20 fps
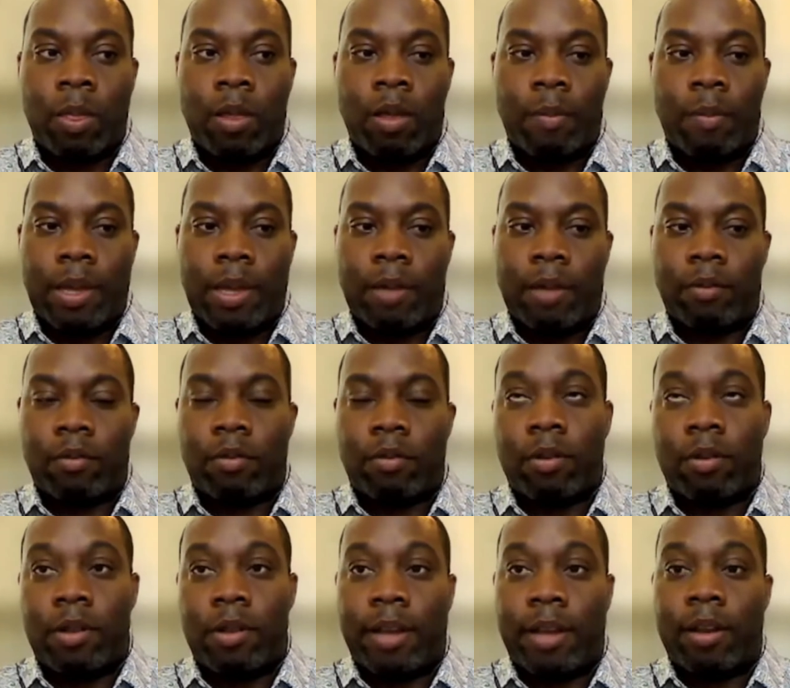about
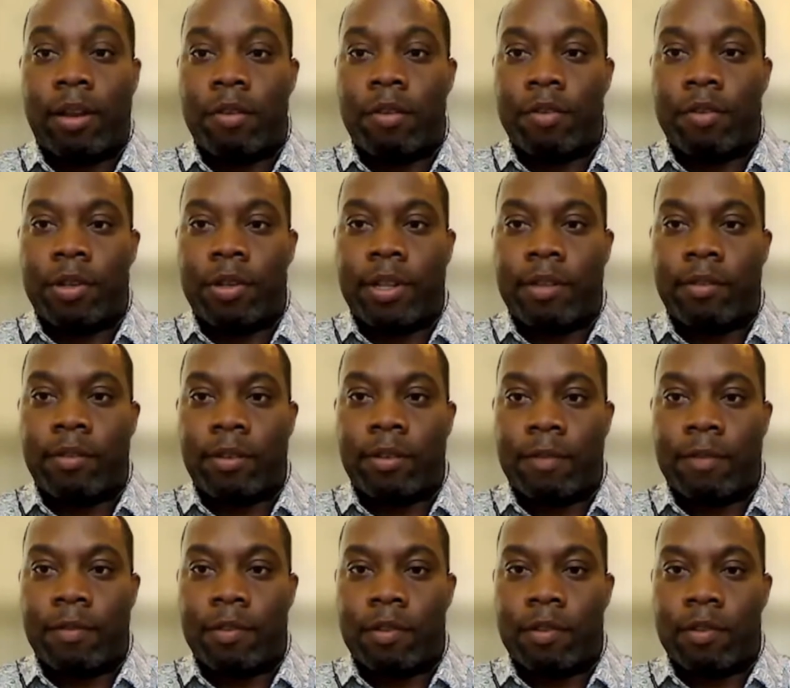900 dental
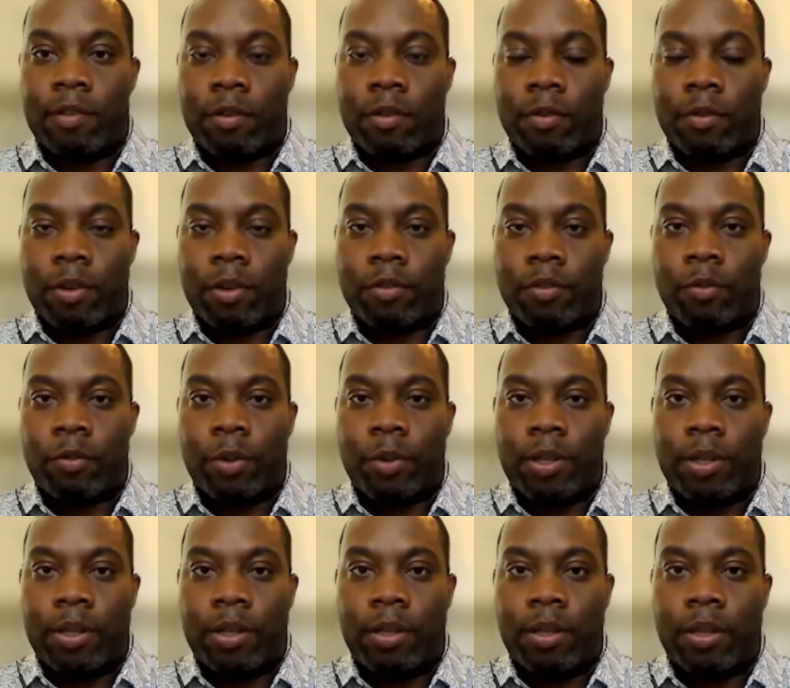offices across
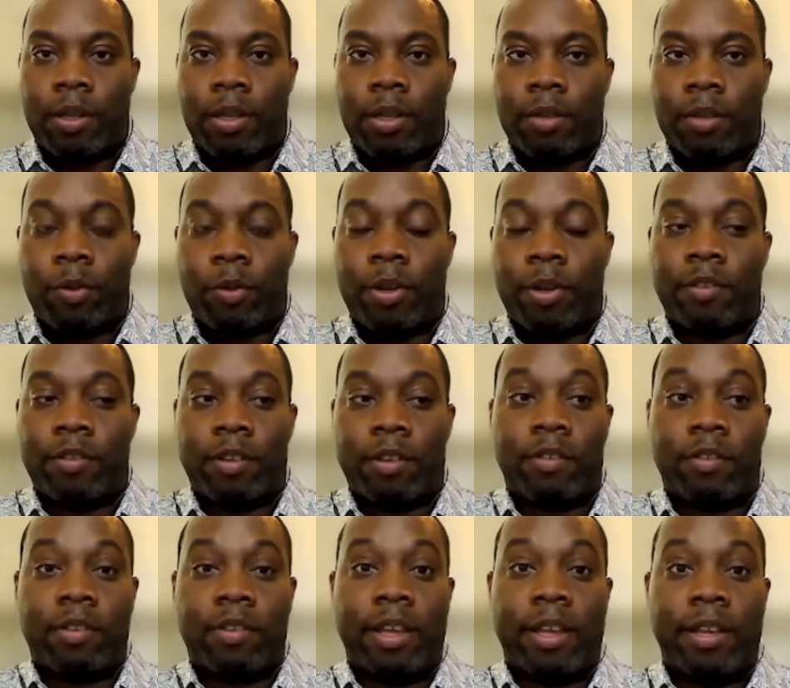
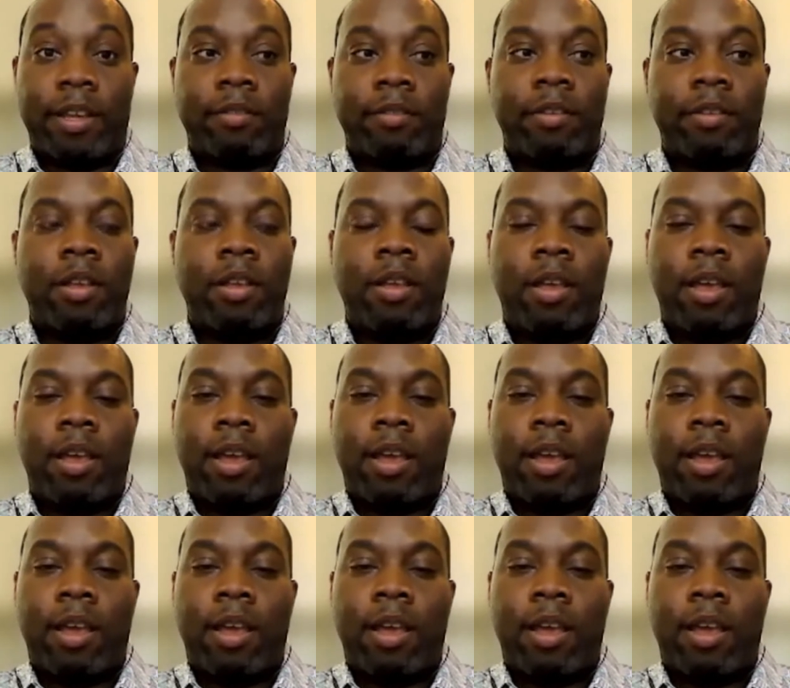26 states.